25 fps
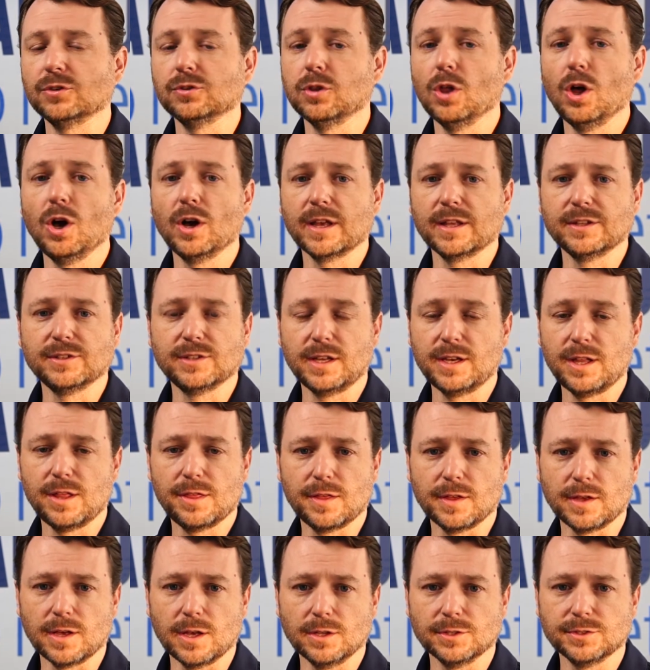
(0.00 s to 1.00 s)
long as
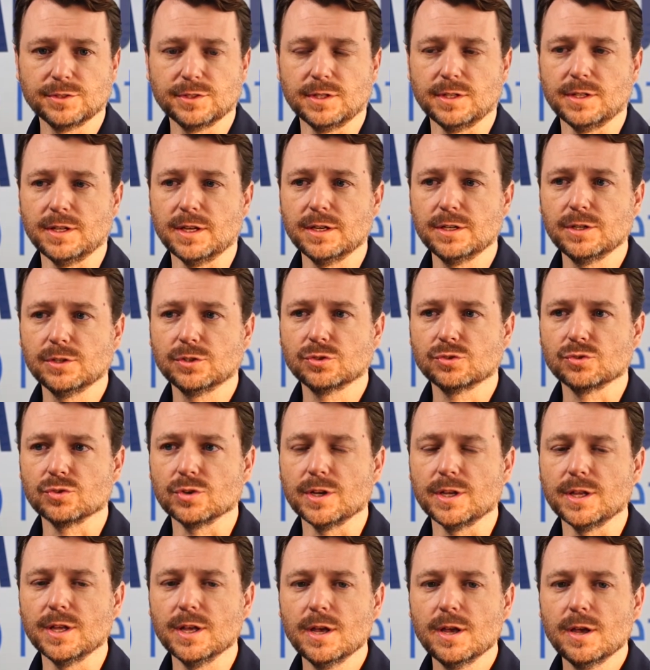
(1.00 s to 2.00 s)
anything else in the
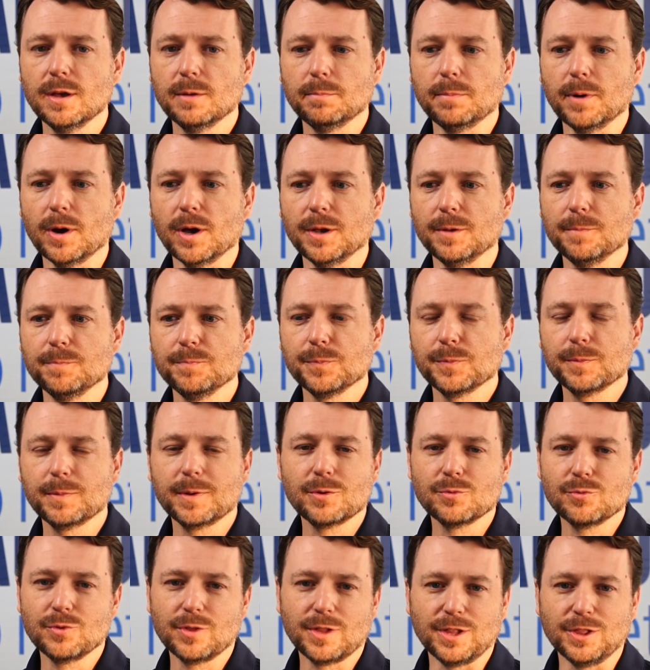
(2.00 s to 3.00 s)
industry, but it
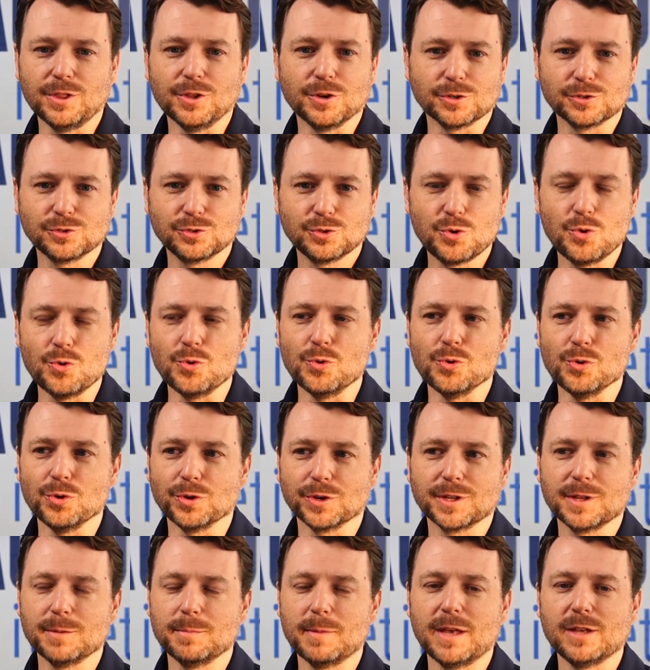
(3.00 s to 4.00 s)
really looks cool
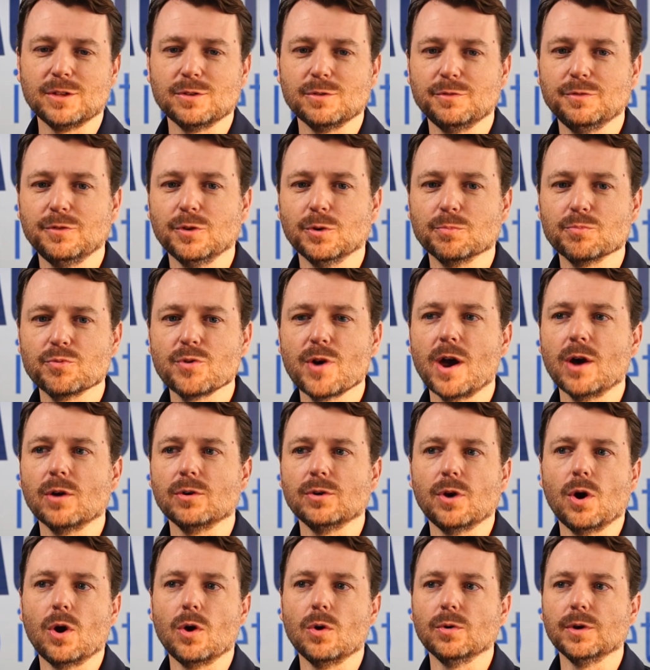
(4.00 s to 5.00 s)
and can make you feel proud
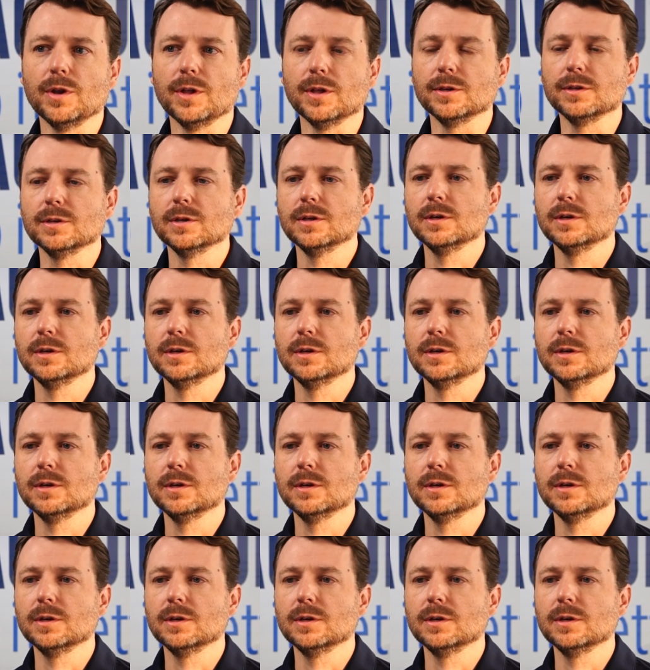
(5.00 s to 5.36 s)
to own it.